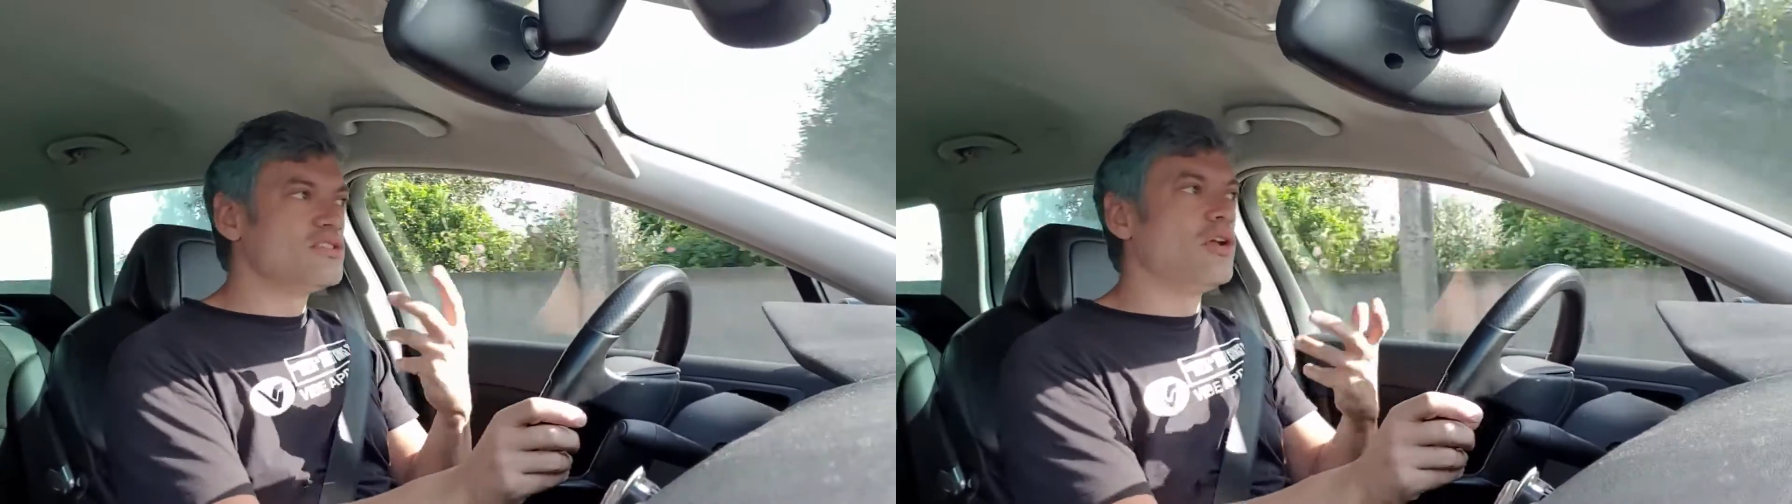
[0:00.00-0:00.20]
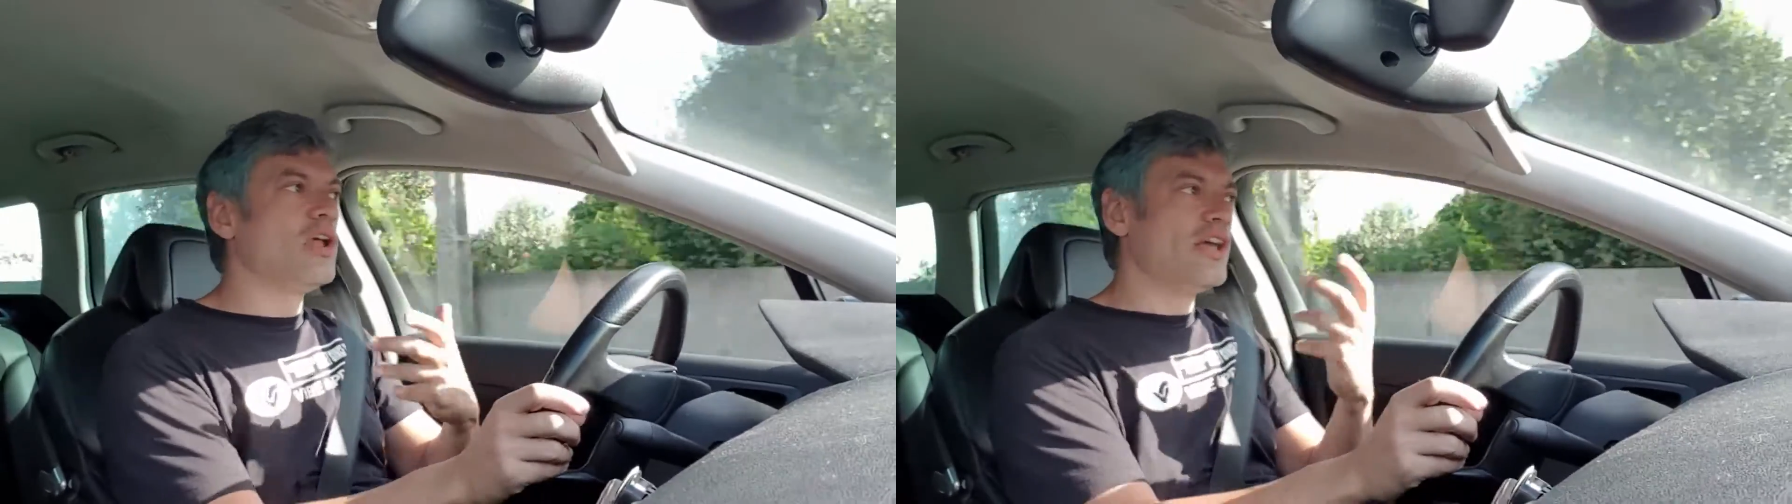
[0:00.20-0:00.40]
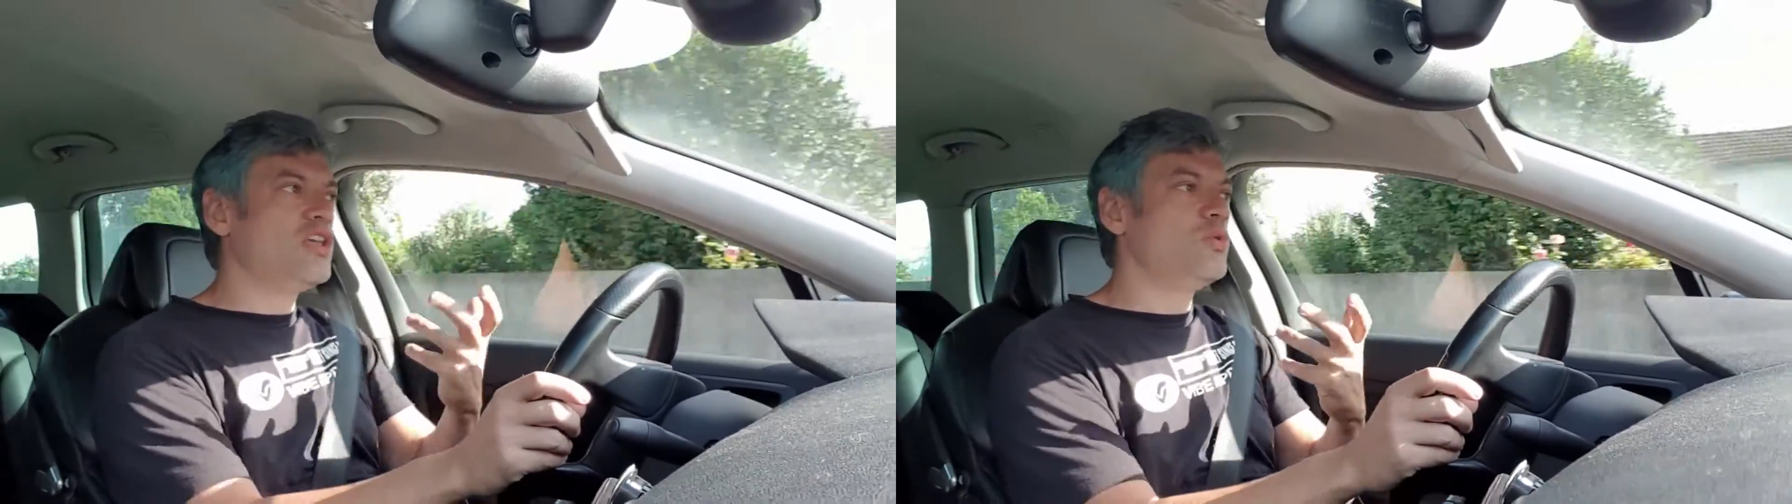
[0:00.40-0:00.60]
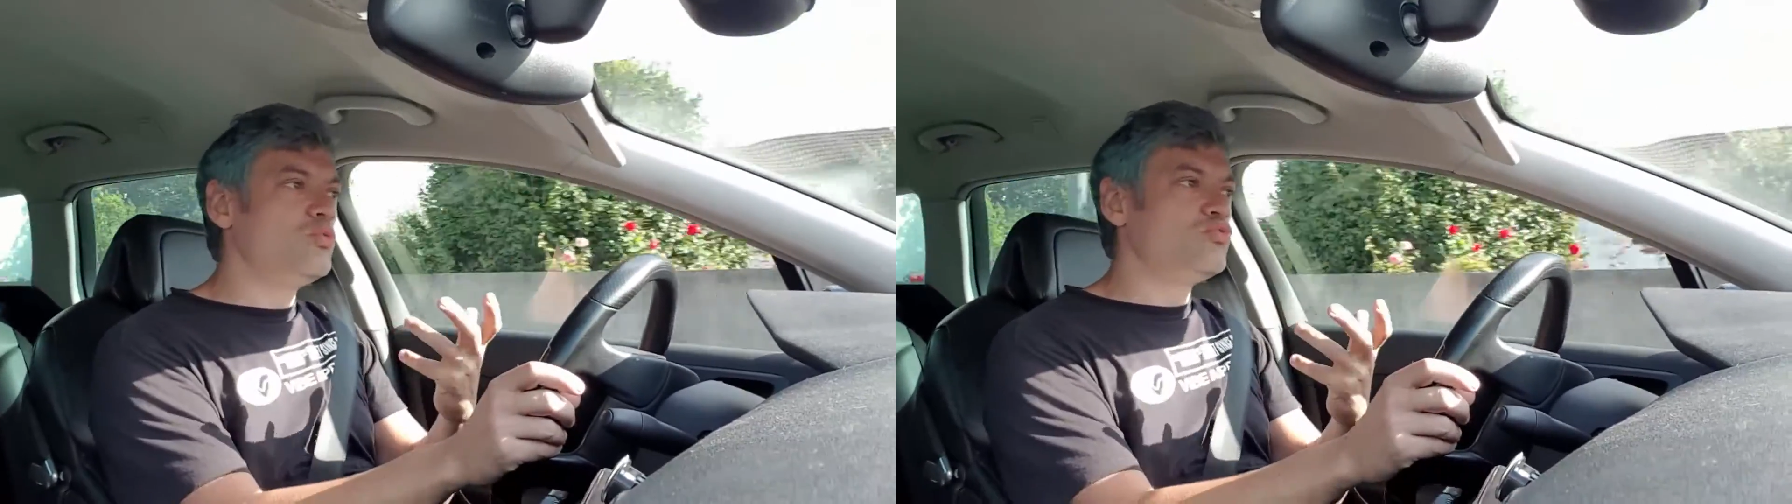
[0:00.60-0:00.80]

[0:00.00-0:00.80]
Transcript: not like you